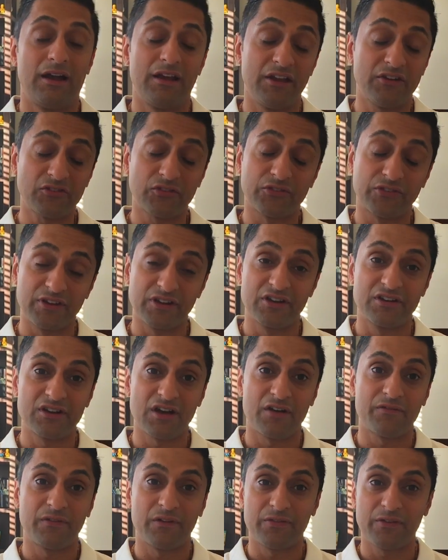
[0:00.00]
Interesting
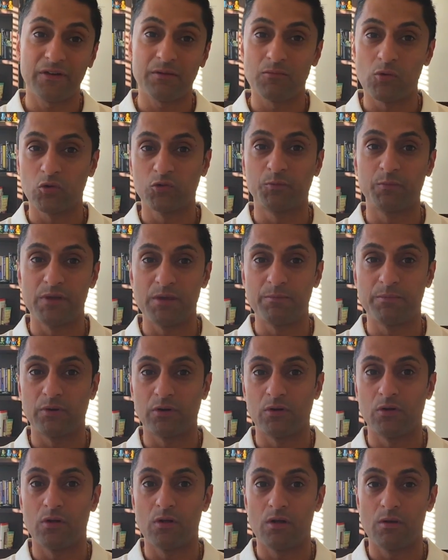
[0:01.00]
enough, I think most
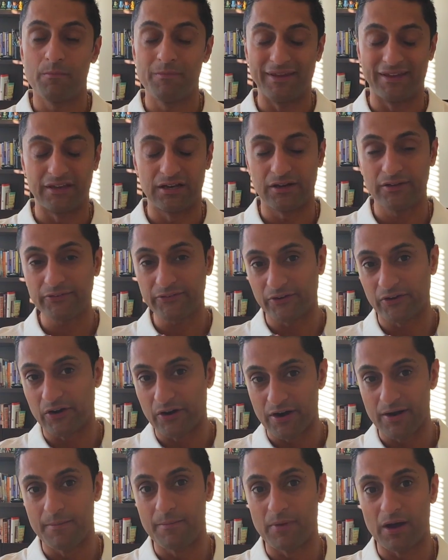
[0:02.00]
people, because their
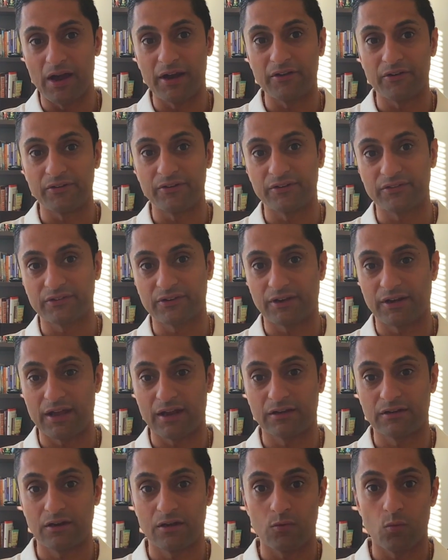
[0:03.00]
heart and mind are
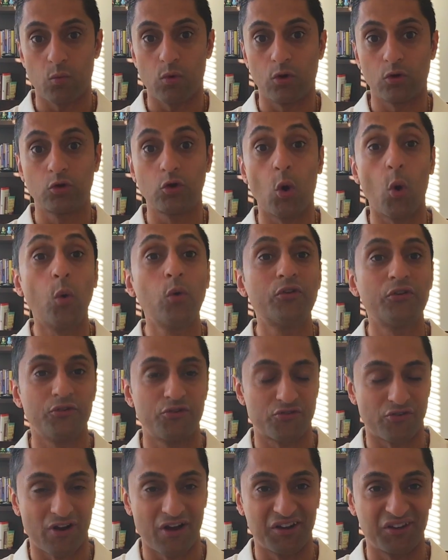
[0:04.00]
disconnected, will go to
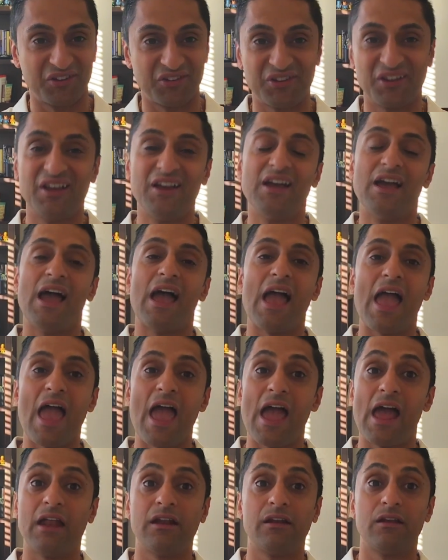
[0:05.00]
drugs.
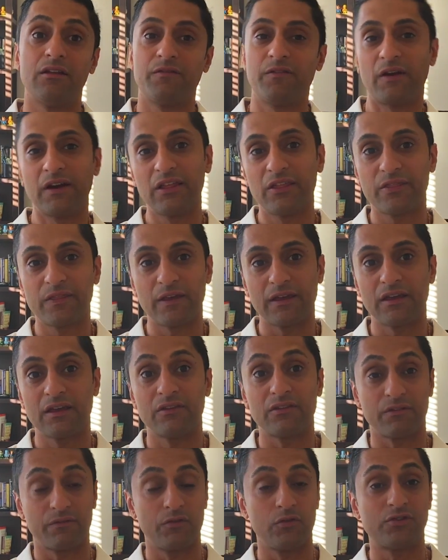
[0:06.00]
And the funny thing
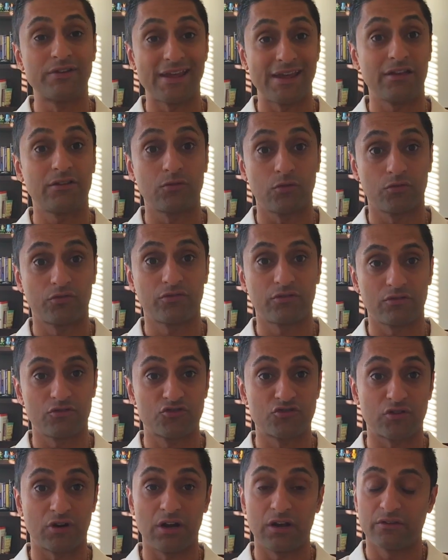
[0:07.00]
is, if you take those
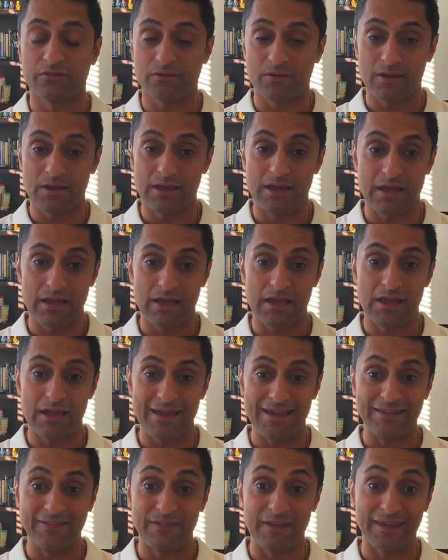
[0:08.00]
drugs,
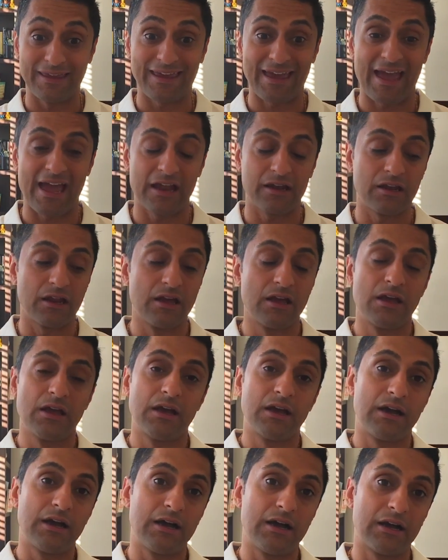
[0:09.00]
they can
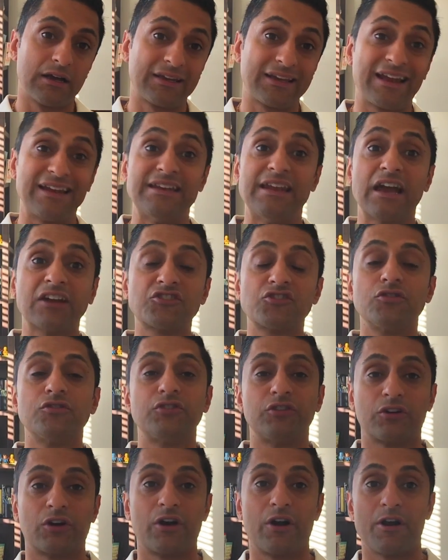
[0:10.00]
connect you
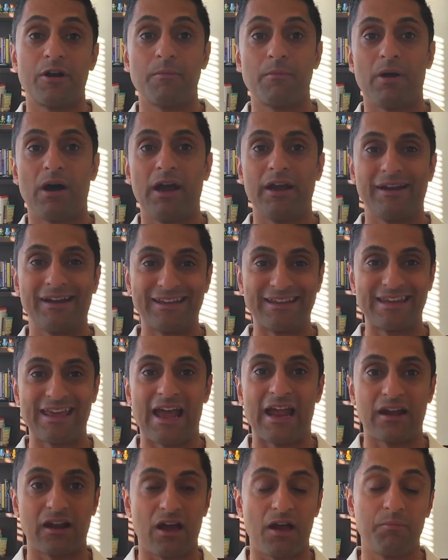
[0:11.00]
to your heart and mind.
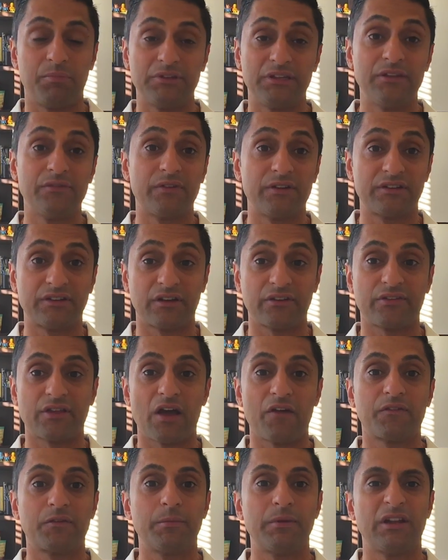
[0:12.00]
Again, I believe it does
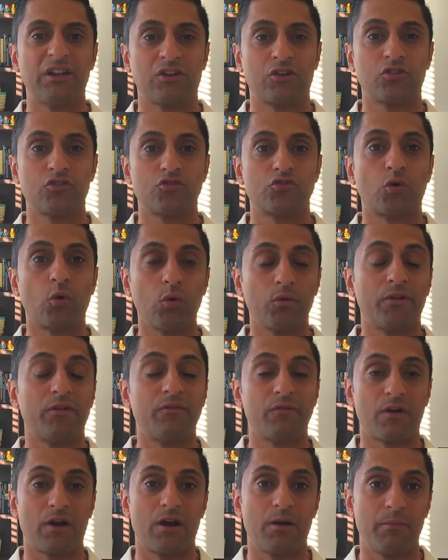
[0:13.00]
have to be in a controlled
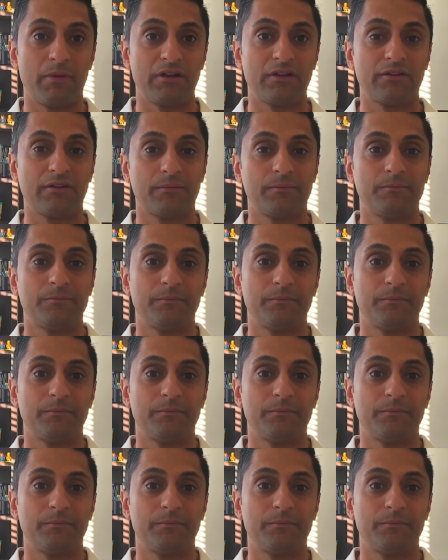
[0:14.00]
environment.